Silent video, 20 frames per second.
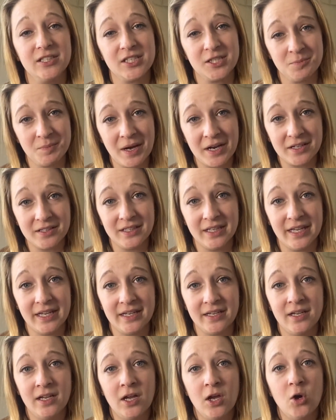
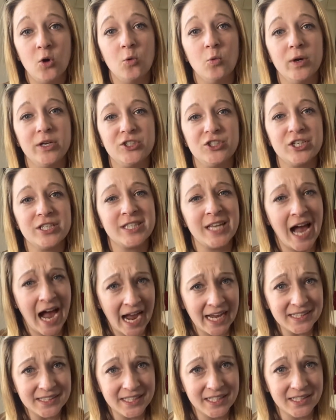smuggling, which is
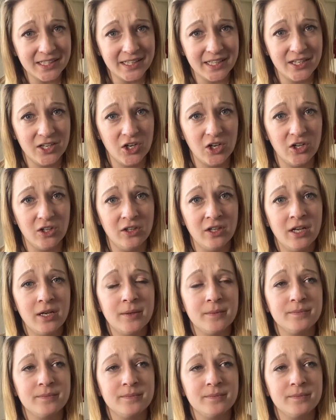highly illegal,